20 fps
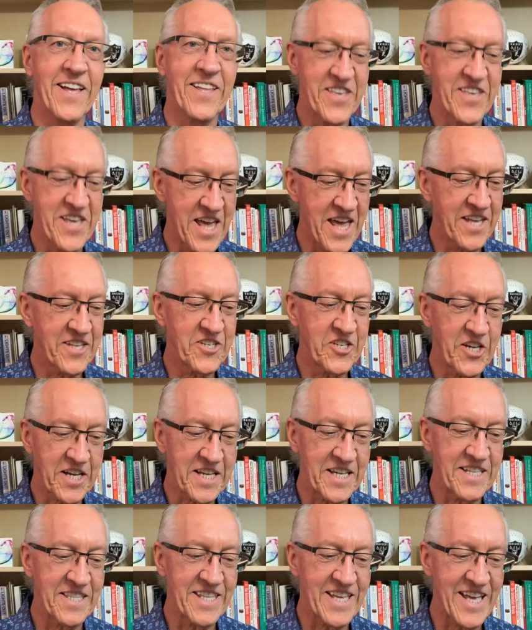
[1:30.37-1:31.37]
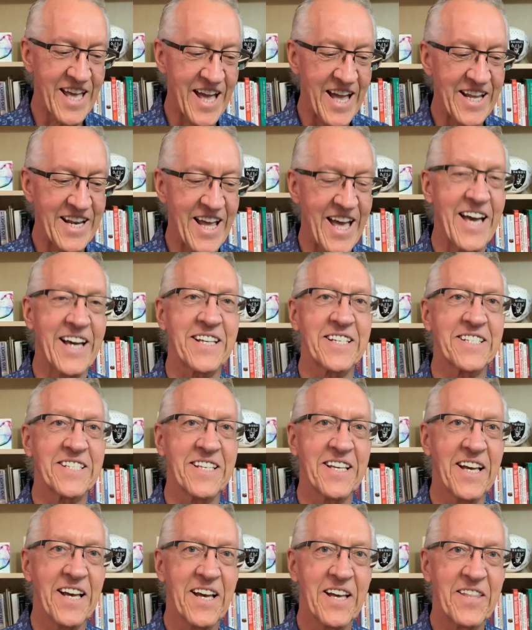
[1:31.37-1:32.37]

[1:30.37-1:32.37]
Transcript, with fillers: they ate chicken, they ate eggs,